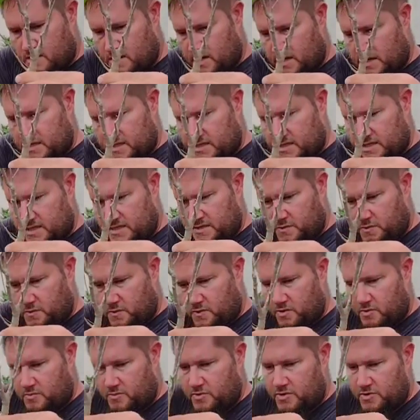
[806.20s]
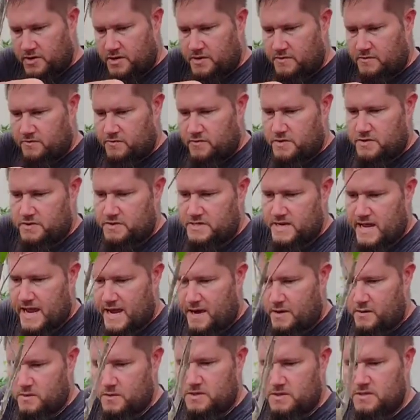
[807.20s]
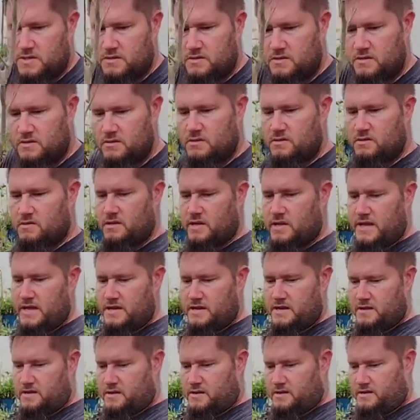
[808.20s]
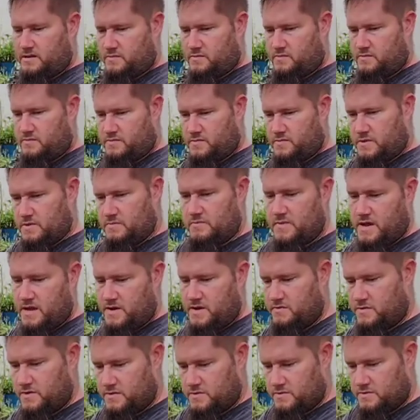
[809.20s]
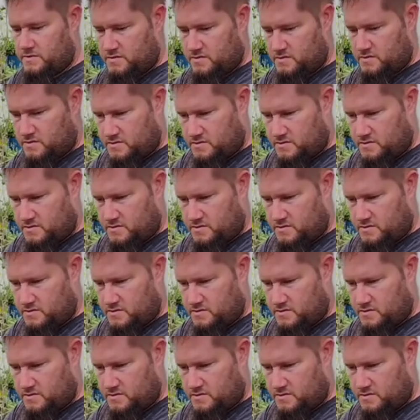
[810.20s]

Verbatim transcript: because these will put roots out the end of the, the main root.